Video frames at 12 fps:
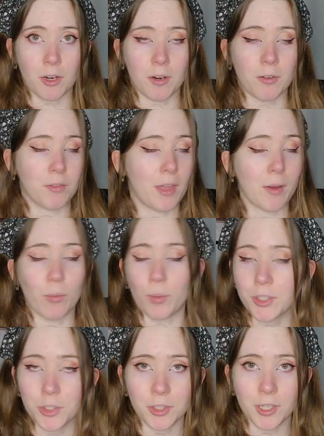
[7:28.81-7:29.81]
of that
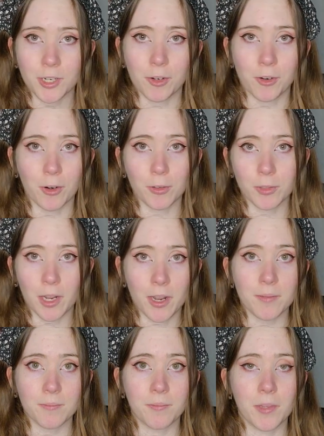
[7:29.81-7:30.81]
witch in her own hut,